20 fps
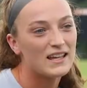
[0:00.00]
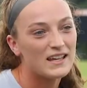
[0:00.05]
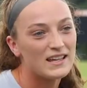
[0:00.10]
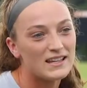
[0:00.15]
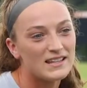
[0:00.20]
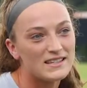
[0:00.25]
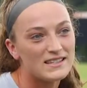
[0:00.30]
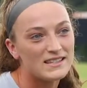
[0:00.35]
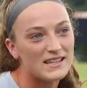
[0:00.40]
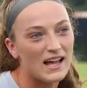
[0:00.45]

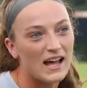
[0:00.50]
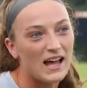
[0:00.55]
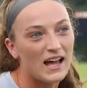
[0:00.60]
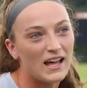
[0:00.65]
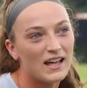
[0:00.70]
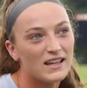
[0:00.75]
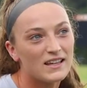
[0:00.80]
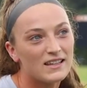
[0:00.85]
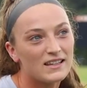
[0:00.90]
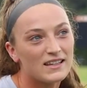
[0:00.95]
is
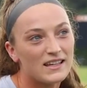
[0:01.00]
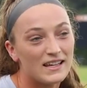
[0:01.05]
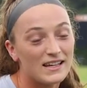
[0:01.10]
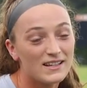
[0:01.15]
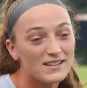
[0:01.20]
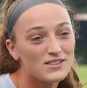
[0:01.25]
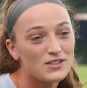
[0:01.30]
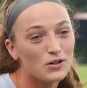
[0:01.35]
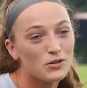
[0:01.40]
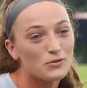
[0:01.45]
that
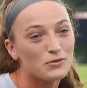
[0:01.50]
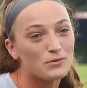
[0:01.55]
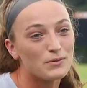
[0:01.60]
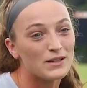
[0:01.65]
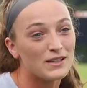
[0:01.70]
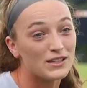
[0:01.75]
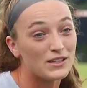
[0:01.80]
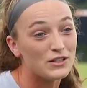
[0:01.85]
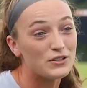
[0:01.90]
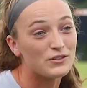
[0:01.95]
kids are
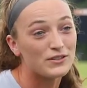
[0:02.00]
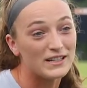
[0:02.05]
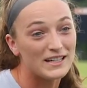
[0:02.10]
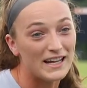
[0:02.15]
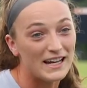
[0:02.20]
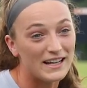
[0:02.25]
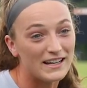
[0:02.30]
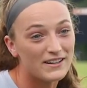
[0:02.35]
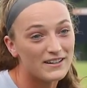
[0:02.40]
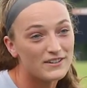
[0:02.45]
really
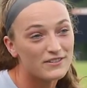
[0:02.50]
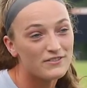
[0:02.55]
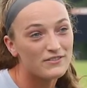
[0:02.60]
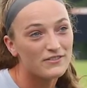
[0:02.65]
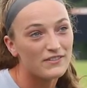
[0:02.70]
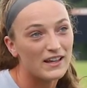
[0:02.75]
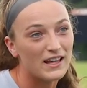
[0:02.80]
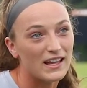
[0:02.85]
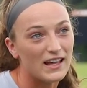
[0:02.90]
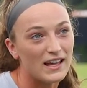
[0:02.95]
creative,
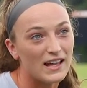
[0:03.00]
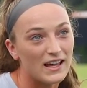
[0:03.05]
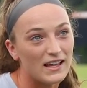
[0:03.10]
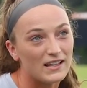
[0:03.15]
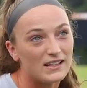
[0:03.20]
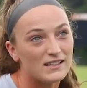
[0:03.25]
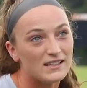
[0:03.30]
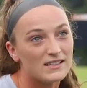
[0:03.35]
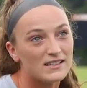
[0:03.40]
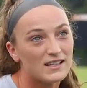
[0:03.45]

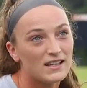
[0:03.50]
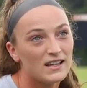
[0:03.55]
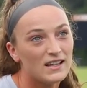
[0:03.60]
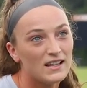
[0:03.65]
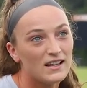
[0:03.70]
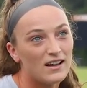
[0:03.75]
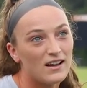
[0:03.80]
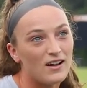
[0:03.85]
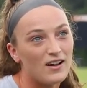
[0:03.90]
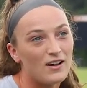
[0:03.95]
and
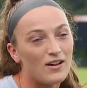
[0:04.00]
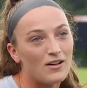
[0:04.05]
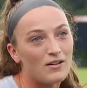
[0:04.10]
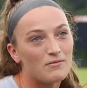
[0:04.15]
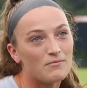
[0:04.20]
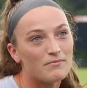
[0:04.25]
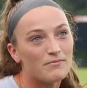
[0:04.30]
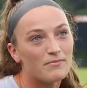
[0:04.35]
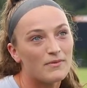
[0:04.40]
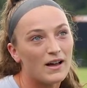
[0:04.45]

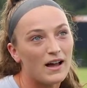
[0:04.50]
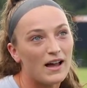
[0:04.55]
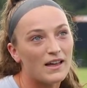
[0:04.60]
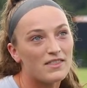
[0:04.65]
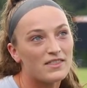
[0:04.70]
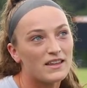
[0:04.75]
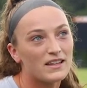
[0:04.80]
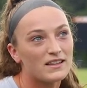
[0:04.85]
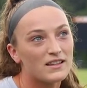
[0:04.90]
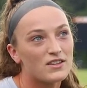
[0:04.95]
I
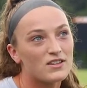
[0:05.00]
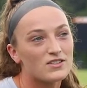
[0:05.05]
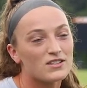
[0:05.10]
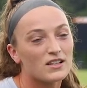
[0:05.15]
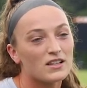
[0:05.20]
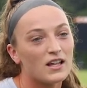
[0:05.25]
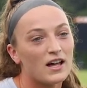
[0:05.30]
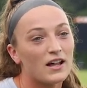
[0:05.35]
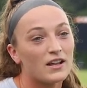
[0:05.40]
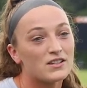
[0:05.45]
think that there's a
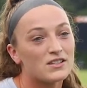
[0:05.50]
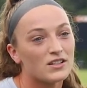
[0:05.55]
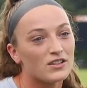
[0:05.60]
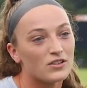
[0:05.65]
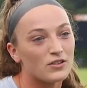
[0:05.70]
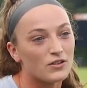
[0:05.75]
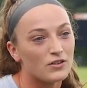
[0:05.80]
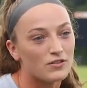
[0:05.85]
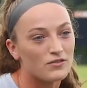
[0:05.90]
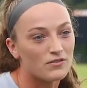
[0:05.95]
lot to
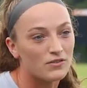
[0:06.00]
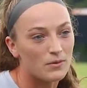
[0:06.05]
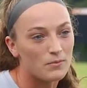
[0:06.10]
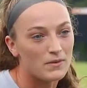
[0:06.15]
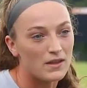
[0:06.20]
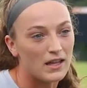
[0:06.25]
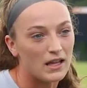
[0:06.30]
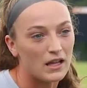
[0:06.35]
learn from the